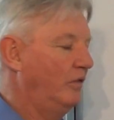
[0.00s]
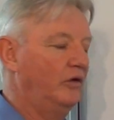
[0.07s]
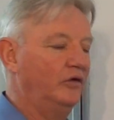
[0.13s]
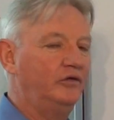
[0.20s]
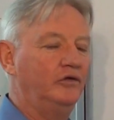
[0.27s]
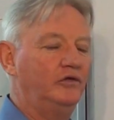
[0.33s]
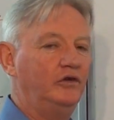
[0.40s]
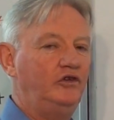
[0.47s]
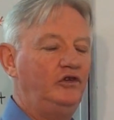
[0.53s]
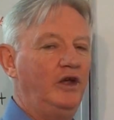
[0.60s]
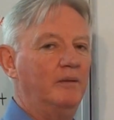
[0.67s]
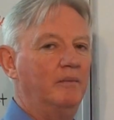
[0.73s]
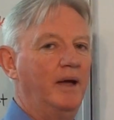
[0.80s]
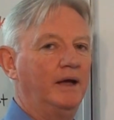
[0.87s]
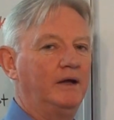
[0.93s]
This is the
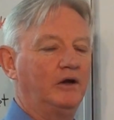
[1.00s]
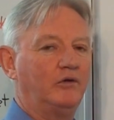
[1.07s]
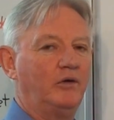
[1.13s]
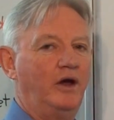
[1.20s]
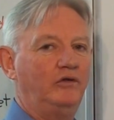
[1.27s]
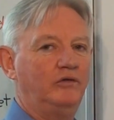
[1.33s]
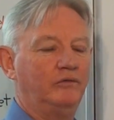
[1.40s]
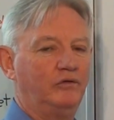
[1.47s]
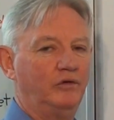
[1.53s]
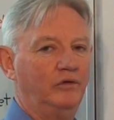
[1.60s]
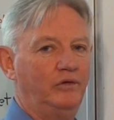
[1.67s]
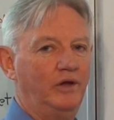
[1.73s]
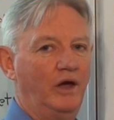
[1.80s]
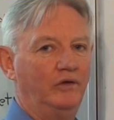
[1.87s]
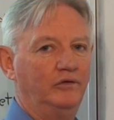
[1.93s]
share market crash of
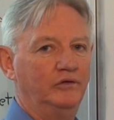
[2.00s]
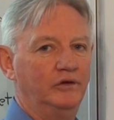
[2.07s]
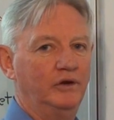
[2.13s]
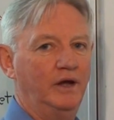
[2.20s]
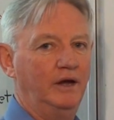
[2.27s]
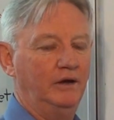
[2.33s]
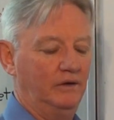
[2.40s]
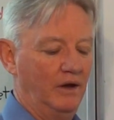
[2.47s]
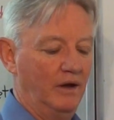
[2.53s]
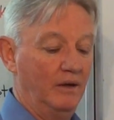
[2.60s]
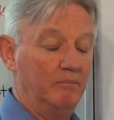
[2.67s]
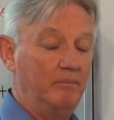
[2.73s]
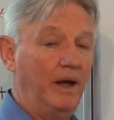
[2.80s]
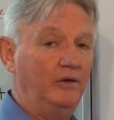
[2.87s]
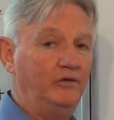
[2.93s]
2008.
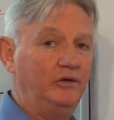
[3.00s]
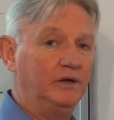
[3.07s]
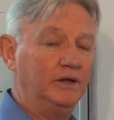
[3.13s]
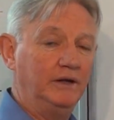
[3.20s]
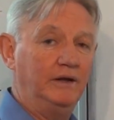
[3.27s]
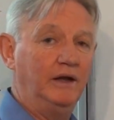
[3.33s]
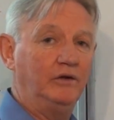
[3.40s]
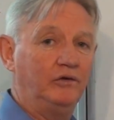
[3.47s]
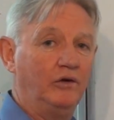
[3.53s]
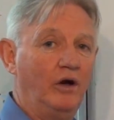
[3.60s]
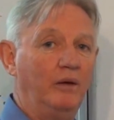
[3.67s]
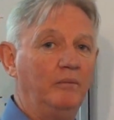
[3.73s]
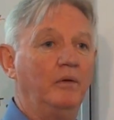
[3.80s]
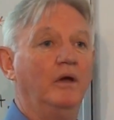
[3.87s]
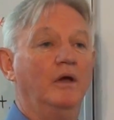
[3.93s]
Basically at that
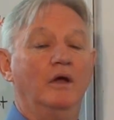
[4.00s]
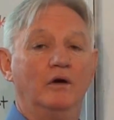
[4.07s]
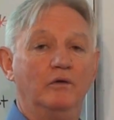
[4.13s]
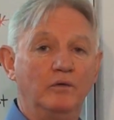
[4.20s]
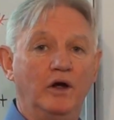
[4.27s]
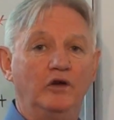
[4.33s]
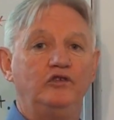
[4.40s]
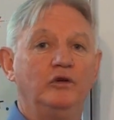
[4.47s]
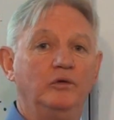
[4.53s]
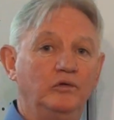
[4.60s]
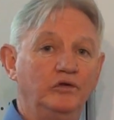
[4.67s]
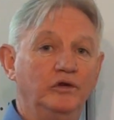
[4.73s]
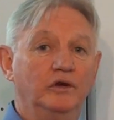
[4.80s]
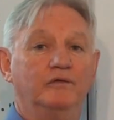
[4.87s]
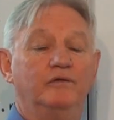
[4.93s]
time, Russia
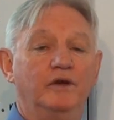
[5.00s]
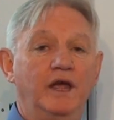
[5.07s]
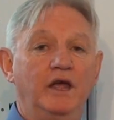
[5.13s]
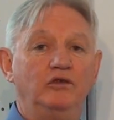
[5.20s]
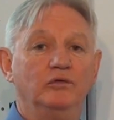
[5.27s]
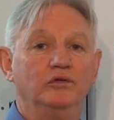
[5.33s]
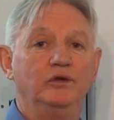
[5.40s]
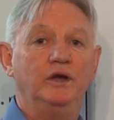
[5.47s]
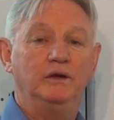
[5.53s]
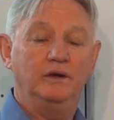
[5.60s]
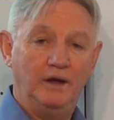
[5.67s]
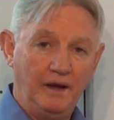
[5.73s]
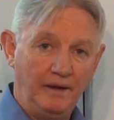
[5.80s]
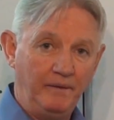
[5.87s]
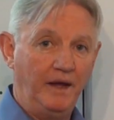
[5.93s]
was in financial debt
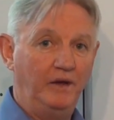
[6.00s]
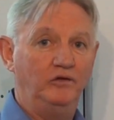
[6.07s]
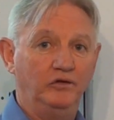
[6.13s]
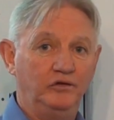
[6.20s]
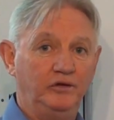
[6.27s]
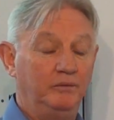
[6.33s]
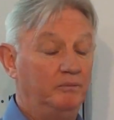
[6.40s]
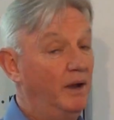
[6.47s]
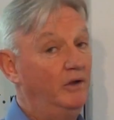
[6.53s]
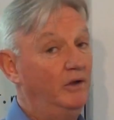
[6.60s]
and just said